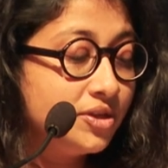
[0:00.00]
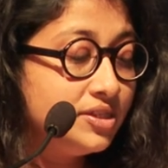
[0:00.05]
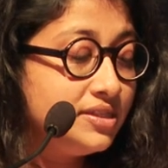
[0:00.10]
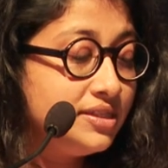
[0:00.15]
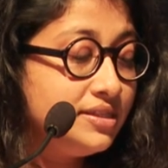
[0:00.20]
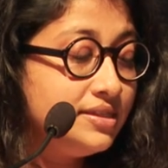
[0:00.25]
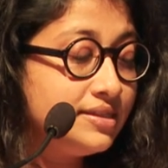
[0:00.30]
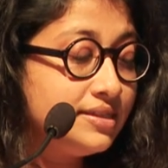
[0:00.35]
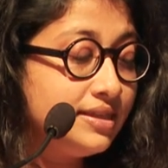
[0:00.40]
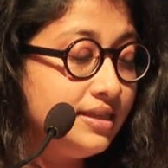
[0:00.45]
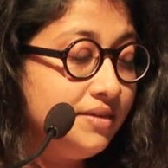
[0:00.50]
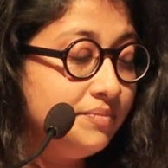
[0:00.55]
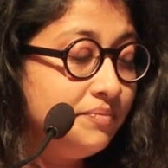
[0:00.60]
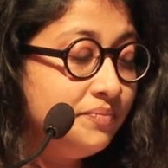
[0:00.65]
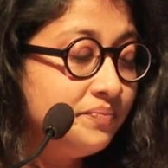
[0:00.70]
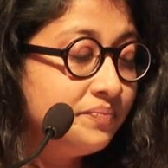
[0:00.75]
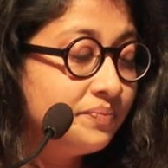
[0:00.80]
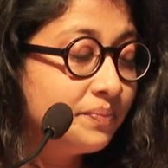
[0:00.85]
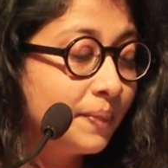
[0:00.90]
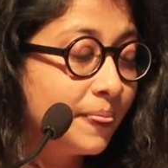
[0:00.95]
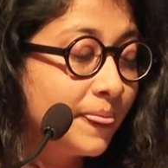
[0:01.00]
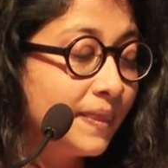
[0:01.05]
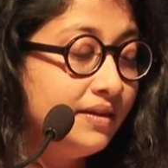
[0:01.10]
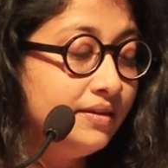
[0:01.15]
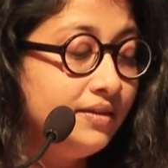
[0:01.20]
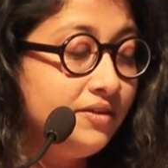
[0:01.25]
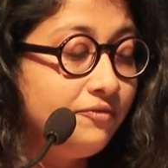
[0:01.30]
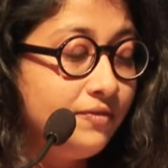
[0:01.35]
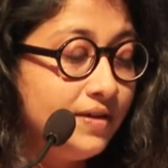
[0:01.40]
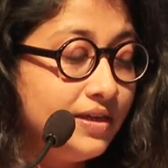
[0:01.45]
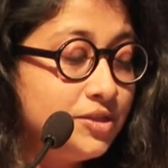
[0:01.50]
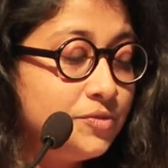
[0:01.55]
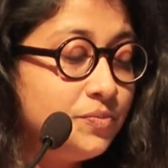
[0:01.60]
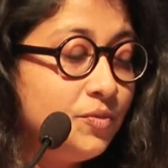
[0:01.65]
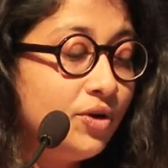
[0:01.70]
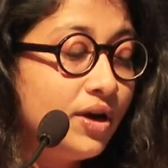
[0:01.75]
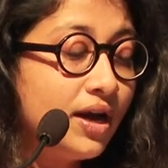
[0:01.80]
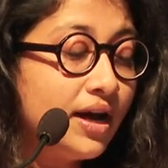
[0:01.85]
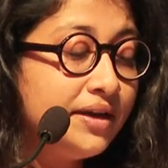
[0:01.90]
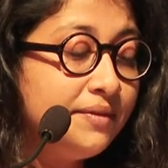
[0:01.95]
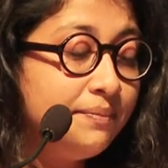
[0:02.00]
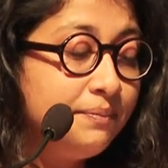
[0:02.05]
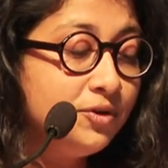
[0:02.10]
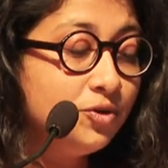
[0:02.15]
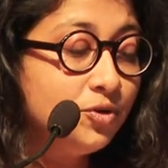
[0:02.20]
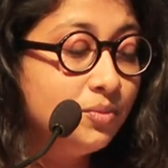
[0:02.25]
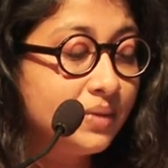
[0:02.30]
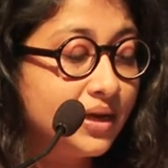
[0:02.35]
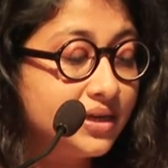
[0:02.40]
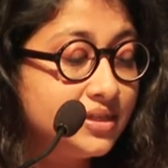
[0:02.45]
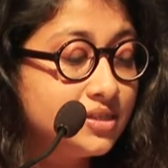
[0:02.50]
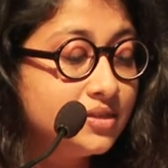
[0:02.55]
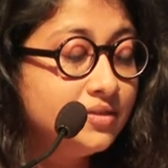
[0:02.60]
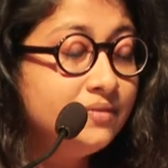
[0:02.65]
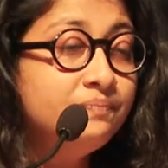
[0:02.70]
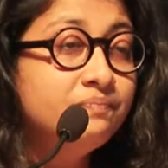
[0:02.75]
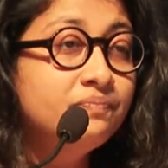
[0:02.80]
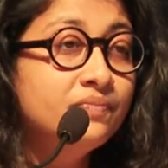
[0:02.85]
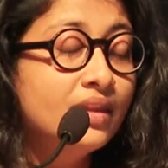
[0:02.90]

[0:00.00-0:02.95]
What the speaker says: Ponzi scheme, the Facebook IPO matter,